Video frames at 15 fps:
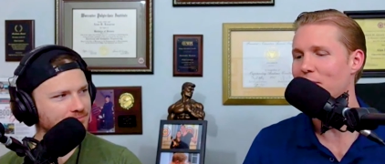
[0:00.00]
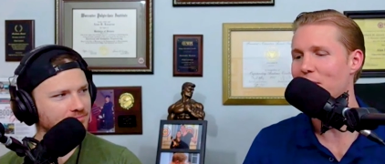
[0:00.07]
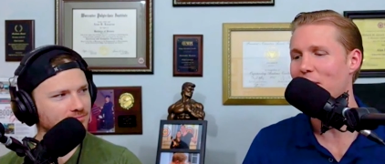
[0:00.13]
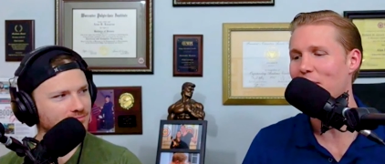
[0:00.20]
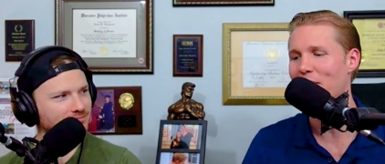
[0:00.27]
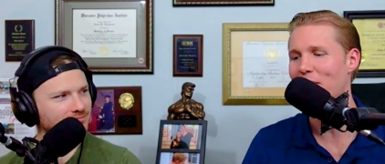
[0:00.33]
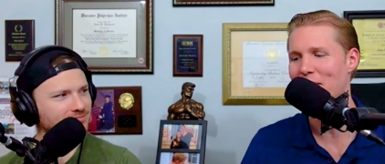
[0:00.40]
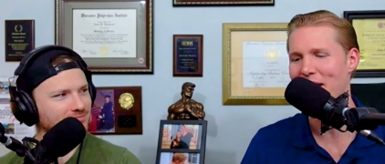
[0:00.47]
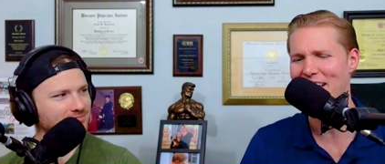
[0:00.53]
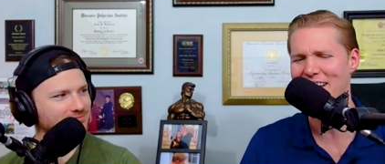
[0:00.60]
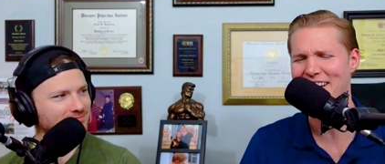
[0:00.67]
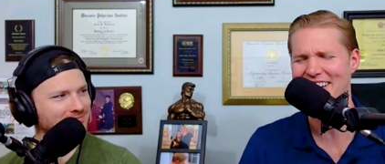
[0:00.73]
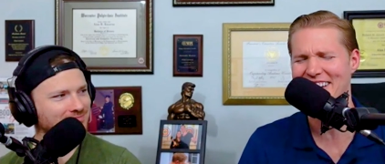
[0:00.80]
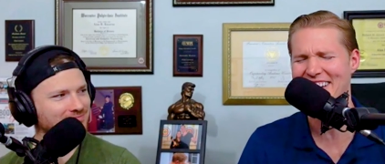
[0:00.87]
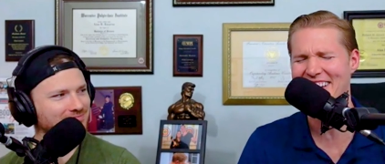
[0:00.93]

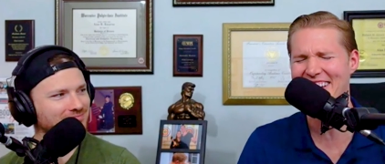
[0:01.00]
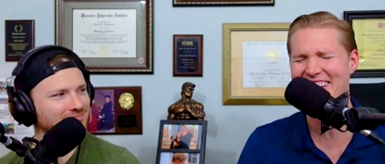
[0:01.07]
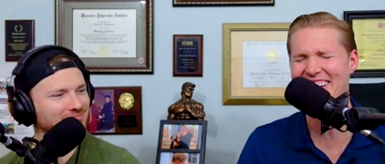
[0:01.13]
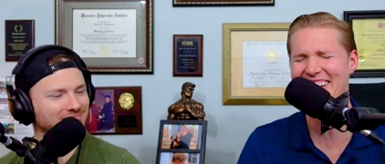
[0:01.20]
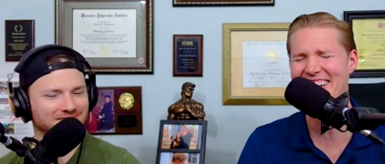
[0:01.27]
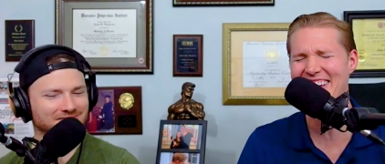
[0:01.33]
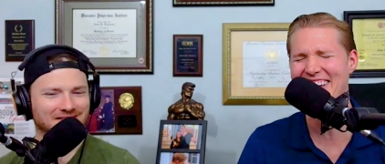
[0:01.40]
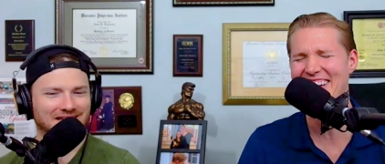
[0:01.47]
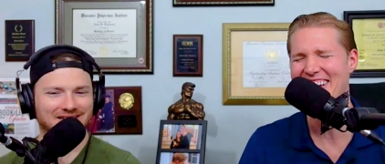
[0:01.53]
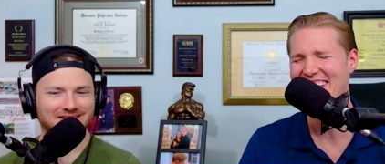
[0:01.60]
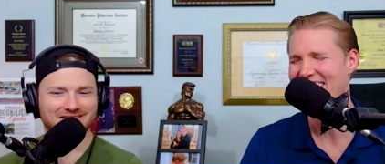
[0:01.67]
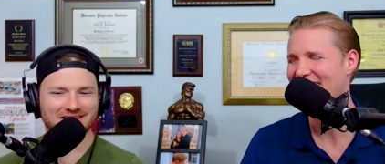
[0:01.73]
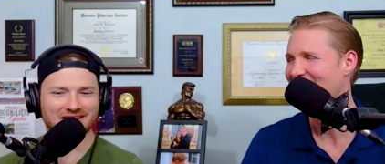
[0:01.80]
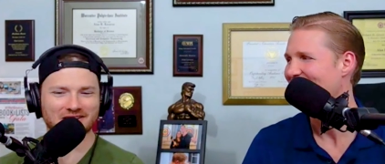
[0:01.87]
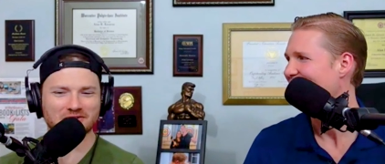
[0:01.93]
Speaker 1: no, no.
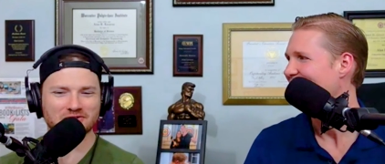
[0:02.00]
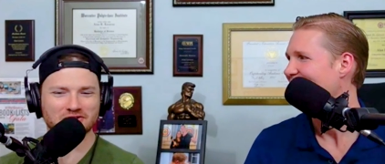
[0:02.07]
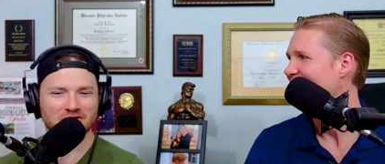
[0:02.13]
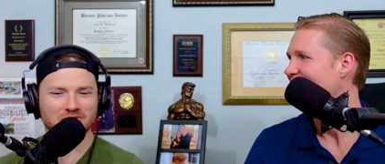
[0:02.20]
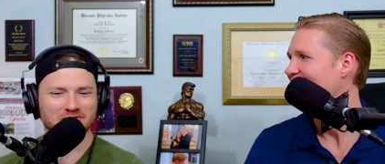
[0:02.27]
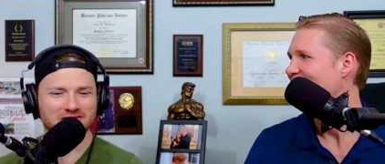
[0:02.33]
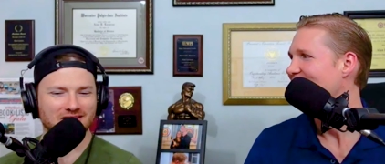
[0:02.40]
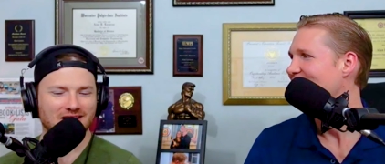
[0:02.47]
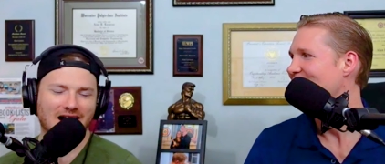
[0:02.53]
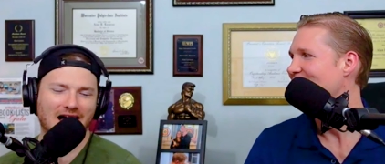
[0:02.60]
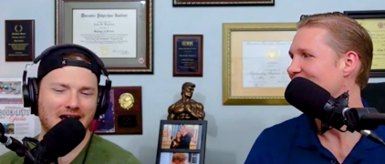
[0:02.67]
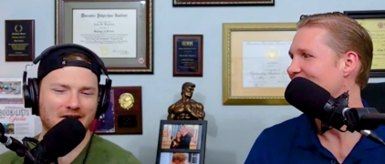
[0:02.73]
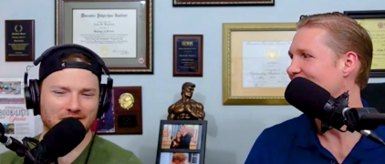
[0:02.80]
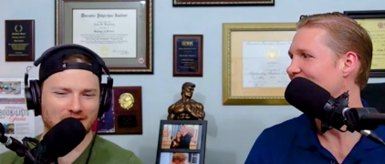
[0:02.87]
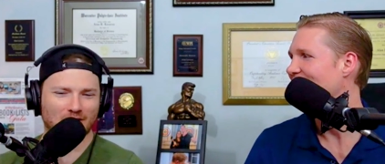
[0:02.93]
Dingo Jones.
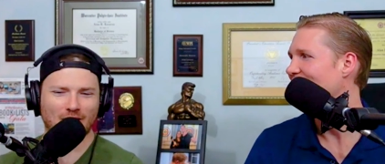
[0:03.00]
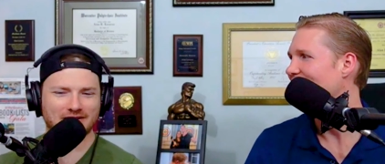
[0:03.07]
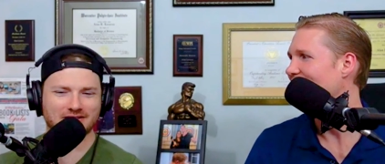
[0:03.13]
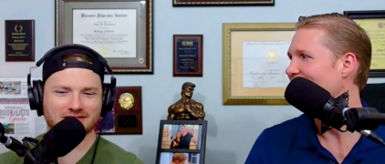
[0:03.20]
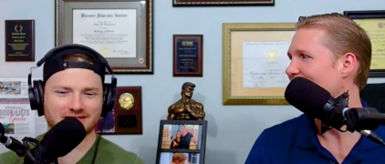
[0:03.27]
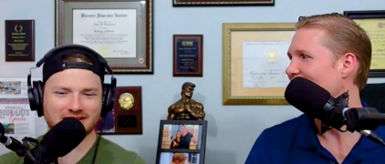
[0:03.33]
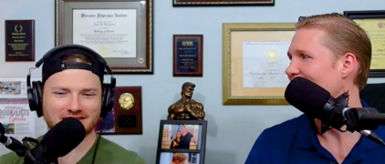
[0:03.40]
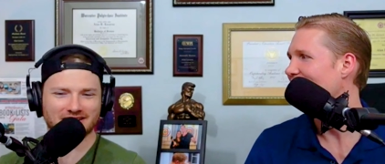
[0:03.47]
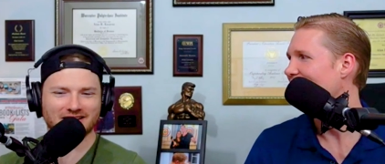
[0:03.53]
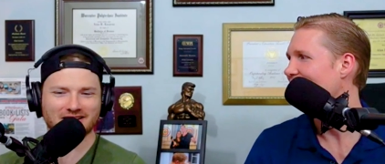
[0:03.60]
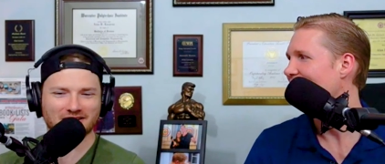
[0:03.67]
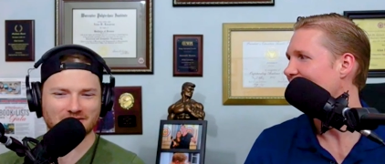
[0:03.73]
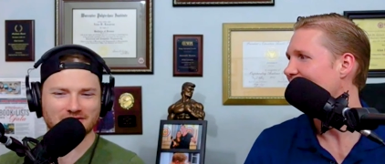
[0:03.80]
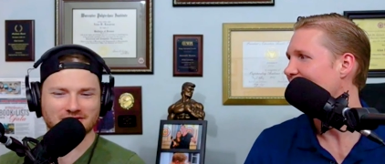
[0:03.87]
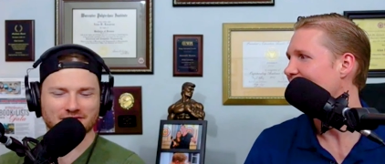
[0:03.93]
I don't know. I just say
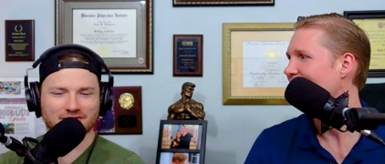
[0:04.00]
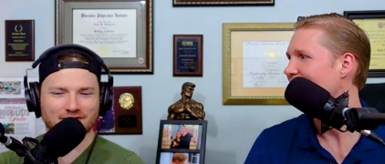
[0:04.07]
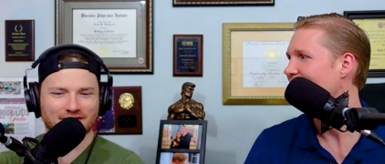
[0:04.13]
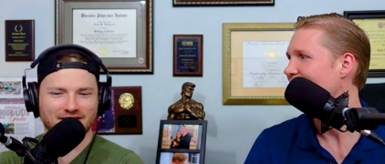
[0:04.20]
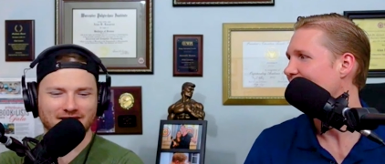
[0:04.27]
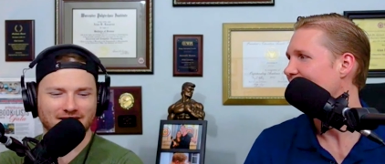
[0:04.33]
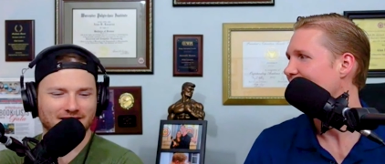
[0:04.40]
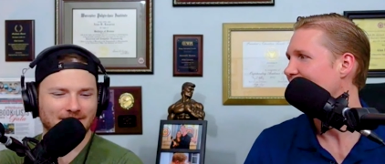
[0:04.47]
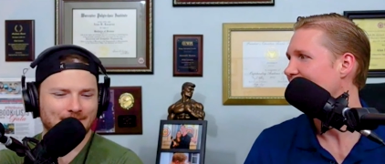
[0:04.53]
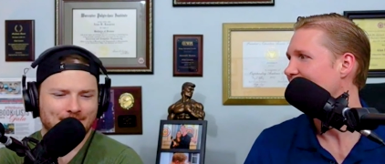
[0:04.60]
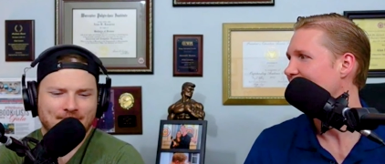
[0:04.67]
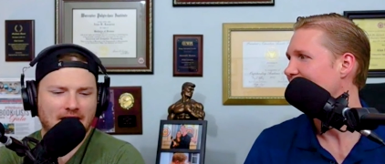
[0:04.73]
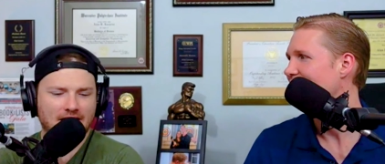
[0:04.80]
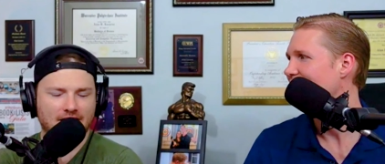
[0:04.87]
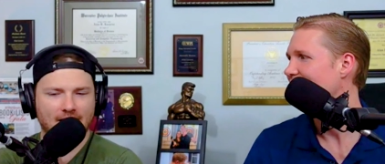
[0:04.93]
dingo is a funny
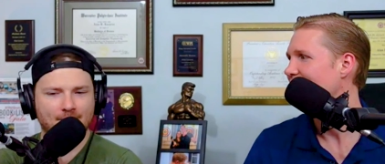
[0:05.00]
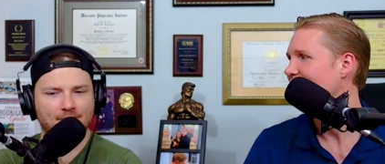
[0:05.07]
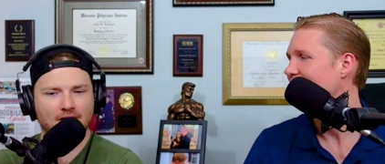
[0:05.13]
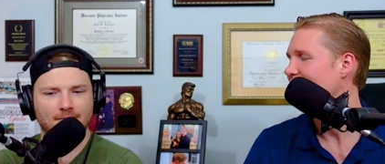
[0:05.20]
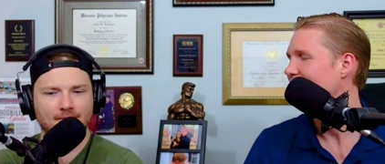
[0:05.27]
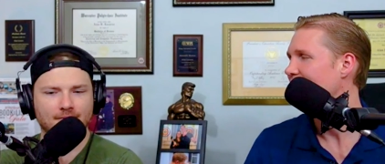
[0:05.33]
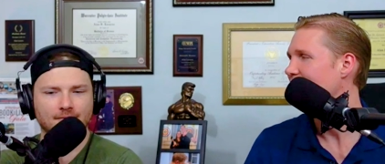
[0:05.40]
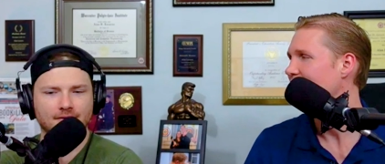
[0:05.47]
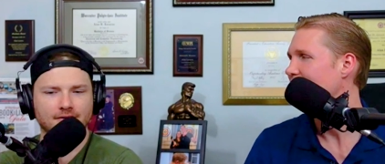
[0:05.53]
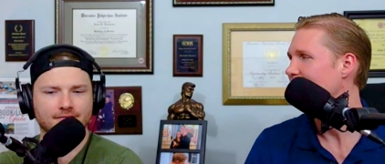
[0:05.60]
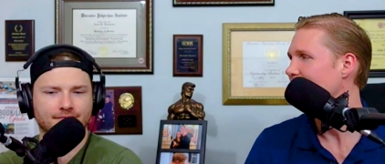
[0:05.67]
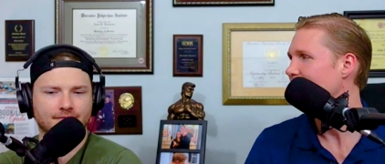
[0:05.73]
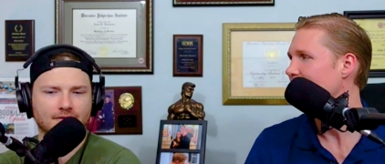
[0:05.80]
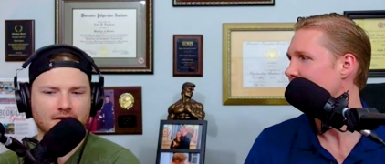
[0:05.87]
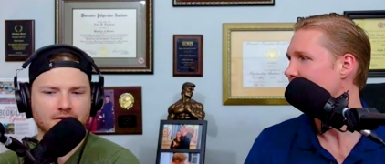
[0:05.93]
I don't. I probably would
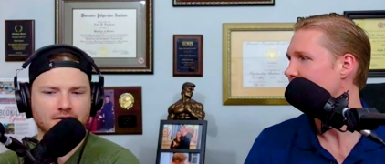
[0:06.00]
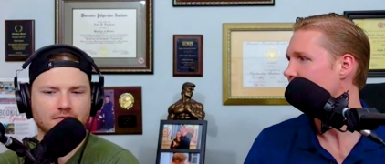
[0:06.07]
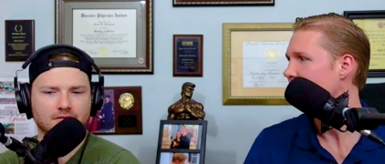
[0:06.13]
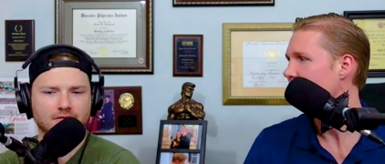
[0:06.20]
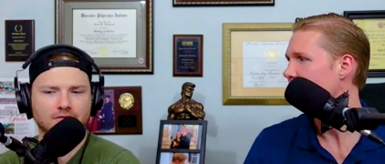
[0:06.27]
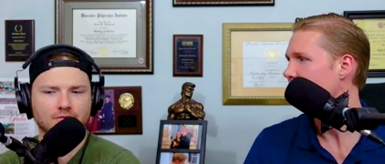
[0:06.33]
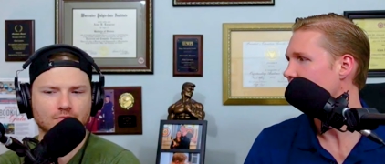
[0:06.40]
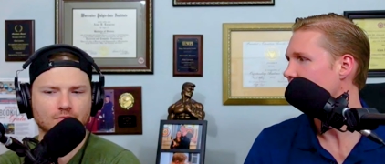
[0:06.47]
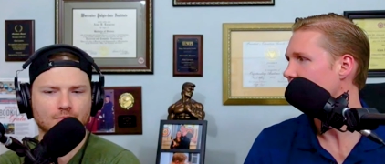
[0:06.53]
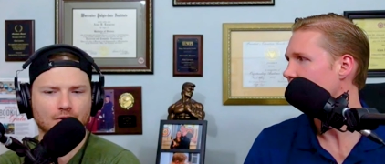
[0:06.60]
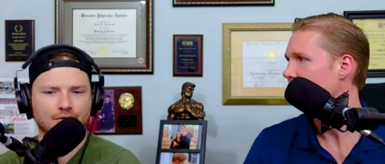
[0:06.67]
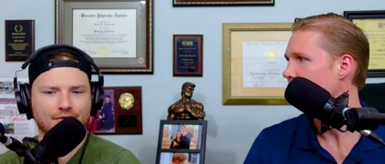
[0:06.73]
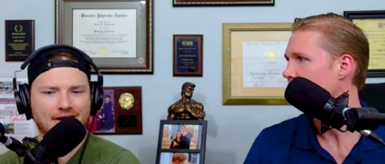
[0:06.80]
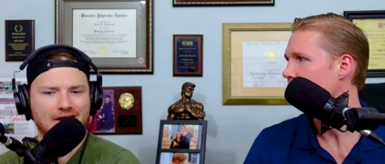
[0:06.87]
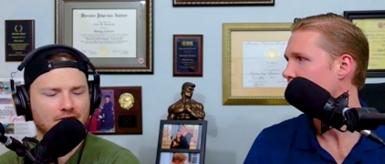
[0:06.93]
have thought you you were
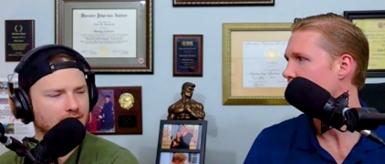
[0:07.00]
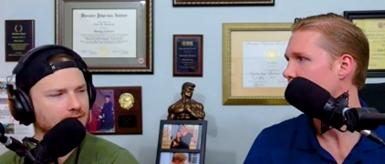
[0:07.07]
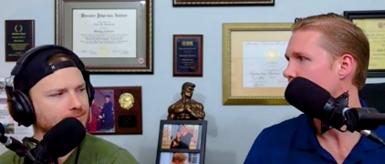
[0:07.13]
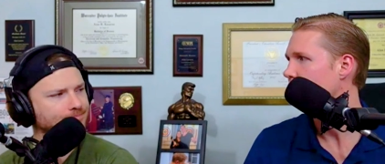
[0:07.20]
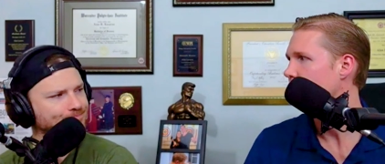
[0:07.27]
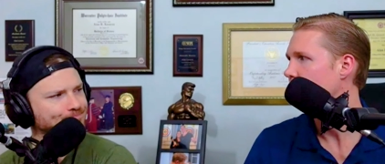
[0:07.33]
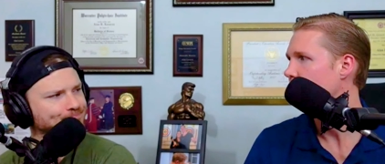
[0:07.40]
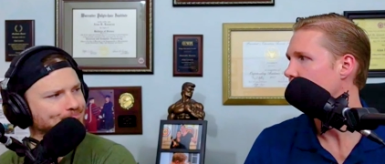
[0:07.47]
both arrogant.